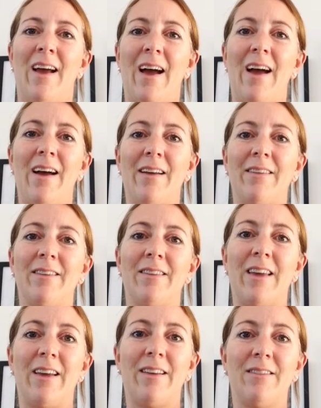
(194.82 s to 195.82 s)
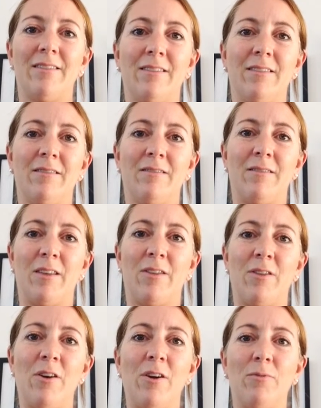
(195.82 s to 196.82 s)
And then the
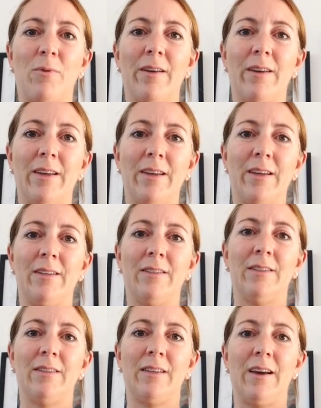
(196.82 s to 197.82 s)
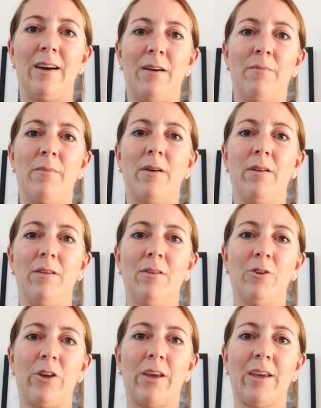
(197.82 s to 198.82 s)
third one is
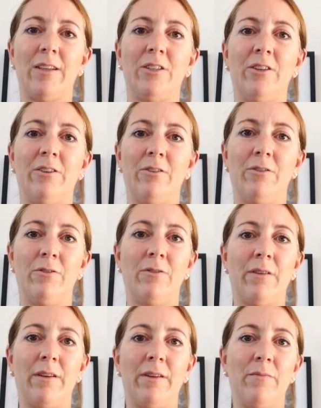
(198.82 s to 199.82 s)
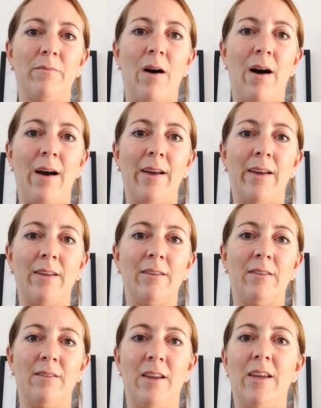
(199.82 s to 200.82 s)
looking into
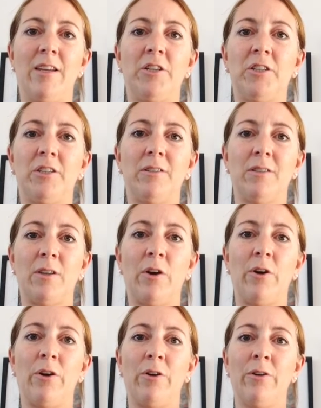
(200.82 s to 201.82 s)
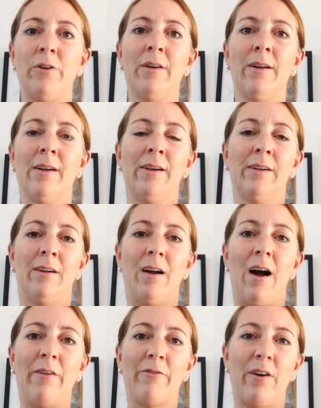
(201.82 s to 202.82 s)
my niche. So
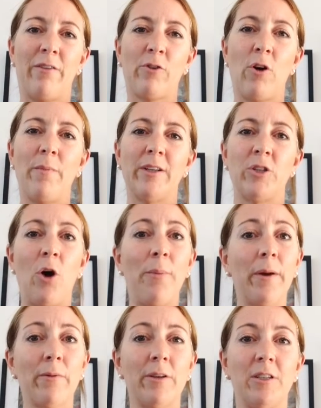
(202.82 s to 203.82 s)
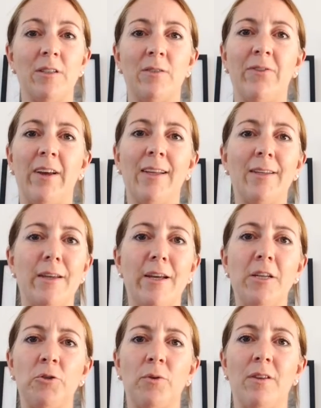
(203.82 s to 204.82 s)
I've got my topic, which is fairly
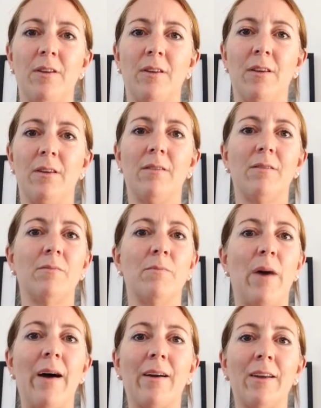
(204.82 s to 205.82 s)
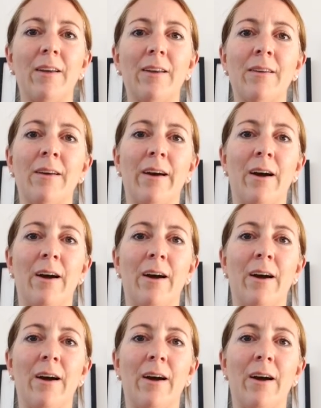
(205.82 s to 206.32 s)
niche within marketing